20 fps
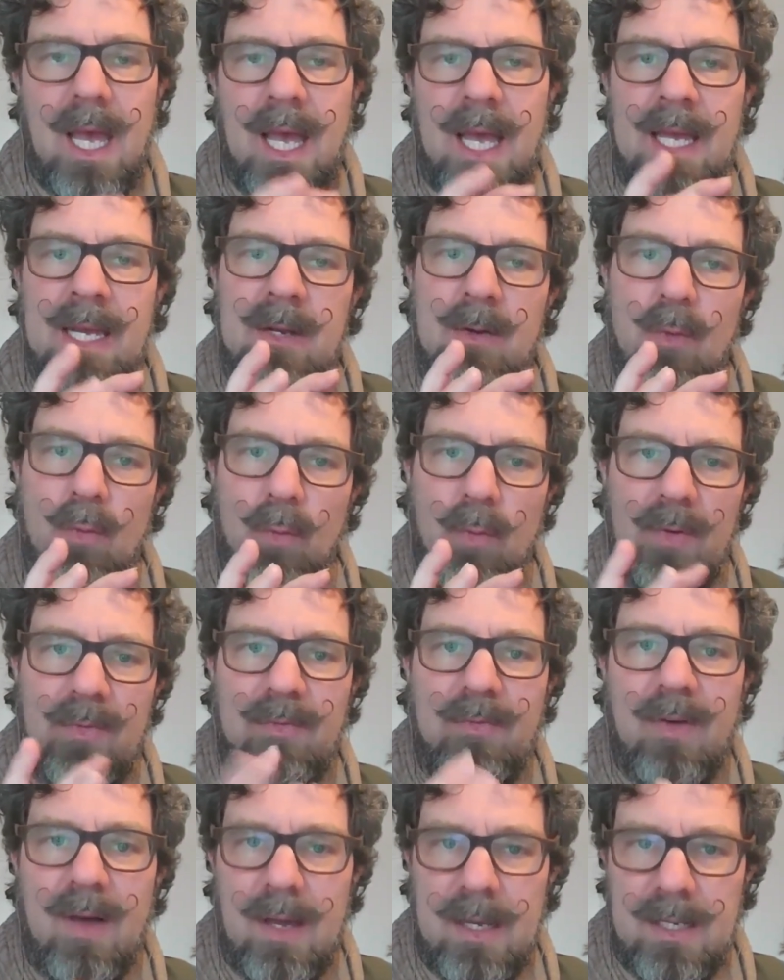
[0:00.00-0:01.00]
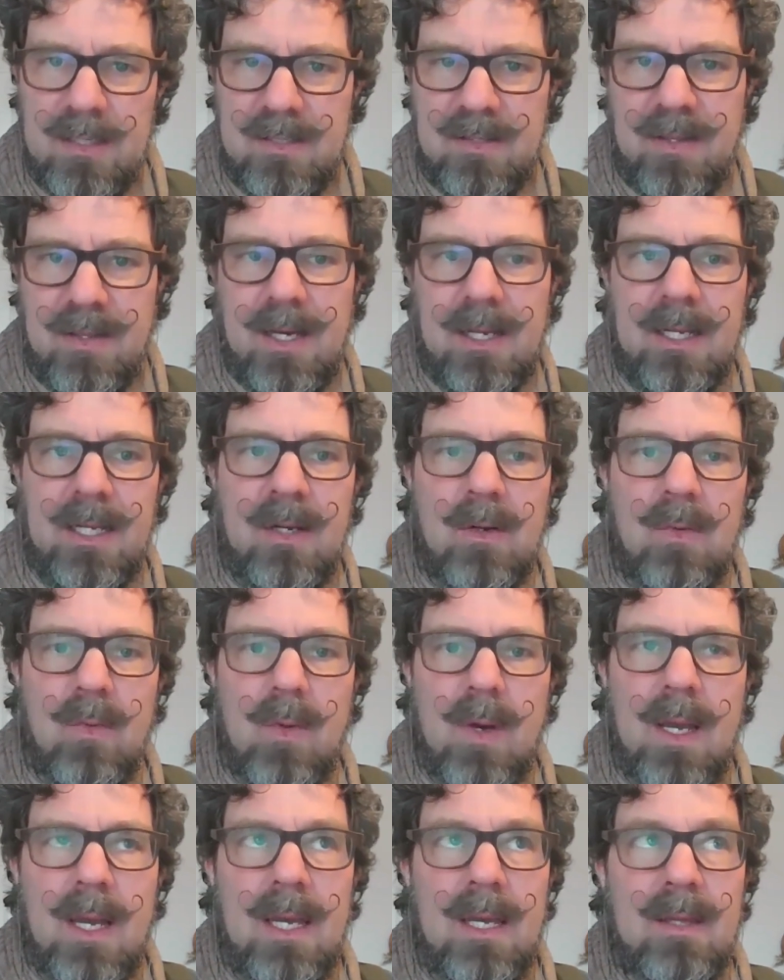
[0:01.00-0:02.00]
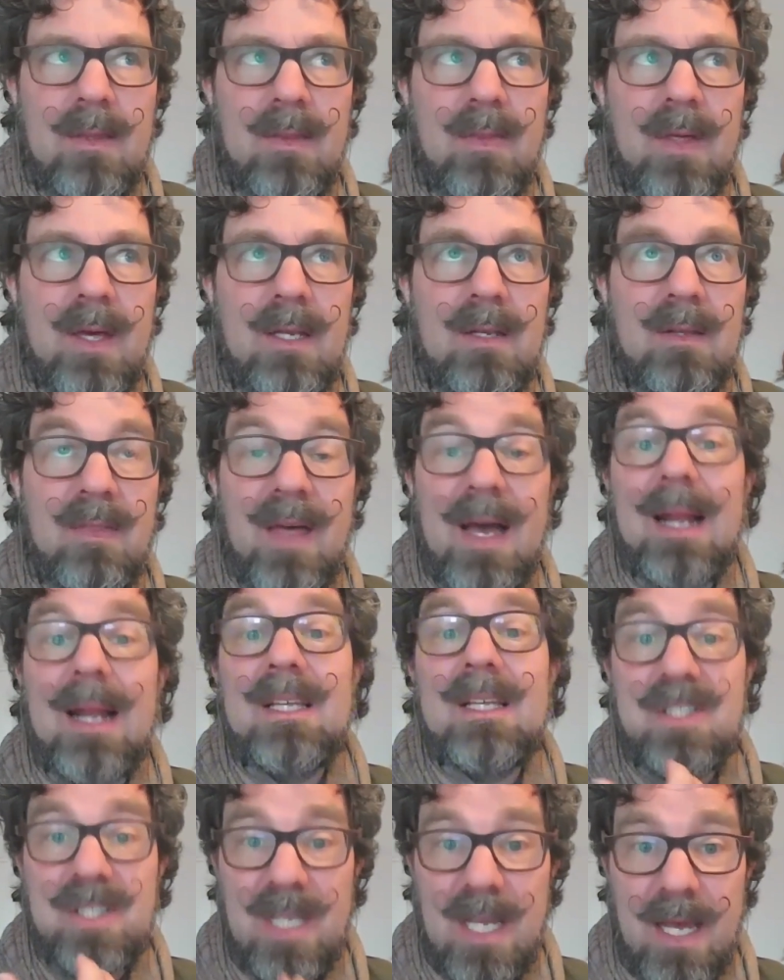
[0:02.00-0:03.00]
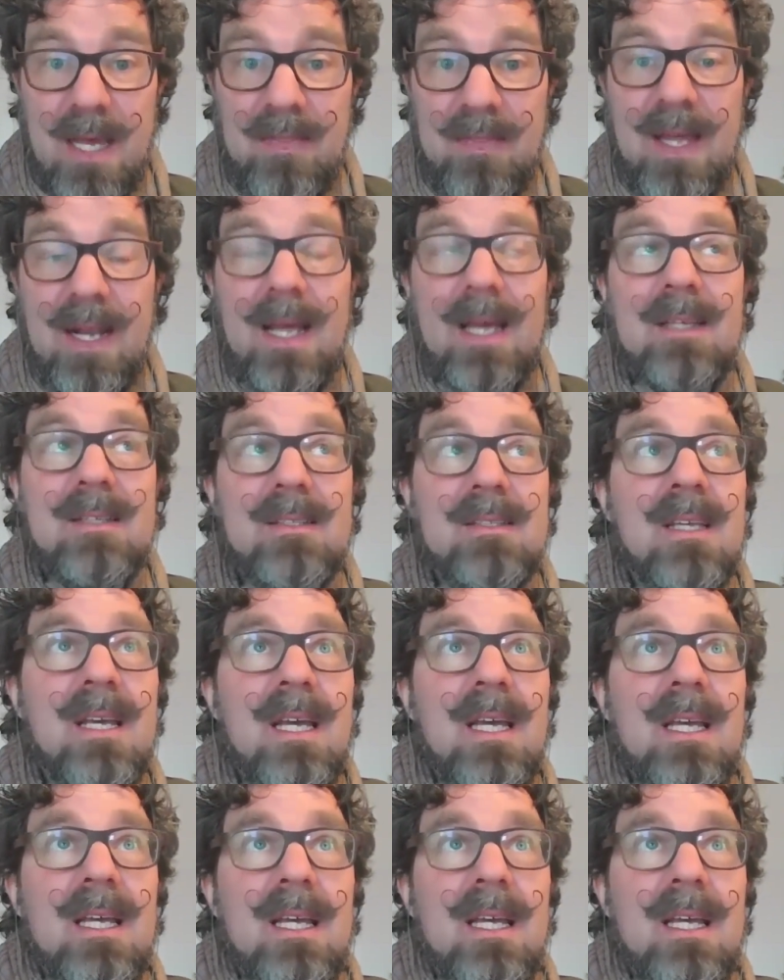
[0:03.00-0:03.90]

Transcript: and refined that in a way that has